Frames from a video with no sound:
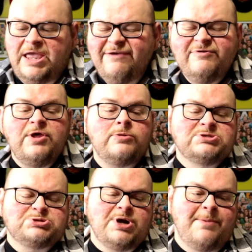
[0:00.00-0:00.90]
even though
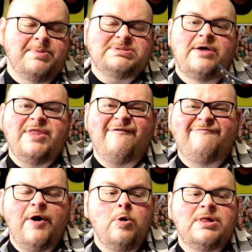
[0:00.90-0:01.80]
the strap is on that
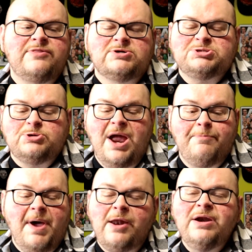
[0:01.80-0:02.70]
faux leather
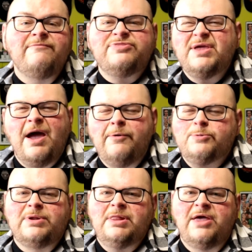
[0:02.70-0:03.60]
strap, I don't even think I would
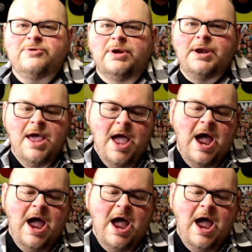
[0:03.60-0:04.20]
re-leather it.